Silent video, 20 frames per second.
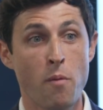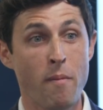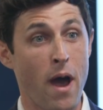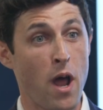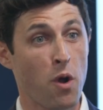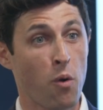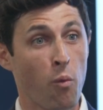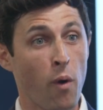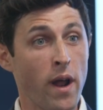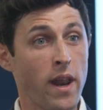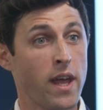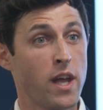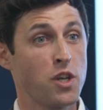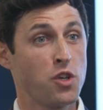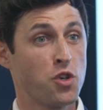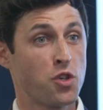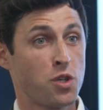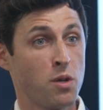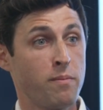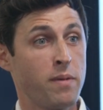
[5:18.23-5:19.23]
matter what age
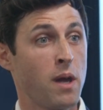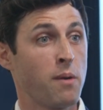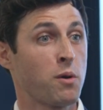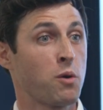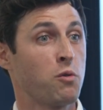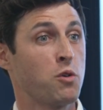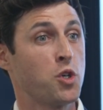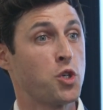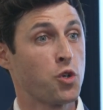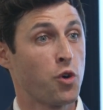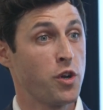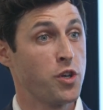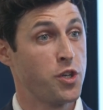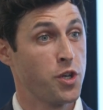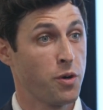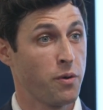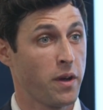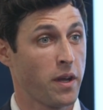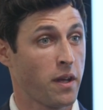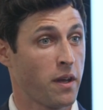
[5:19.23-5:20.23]
you should be able to enjoy
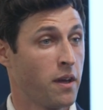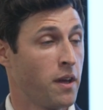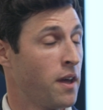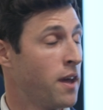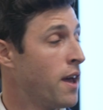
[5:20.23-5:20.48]
doing.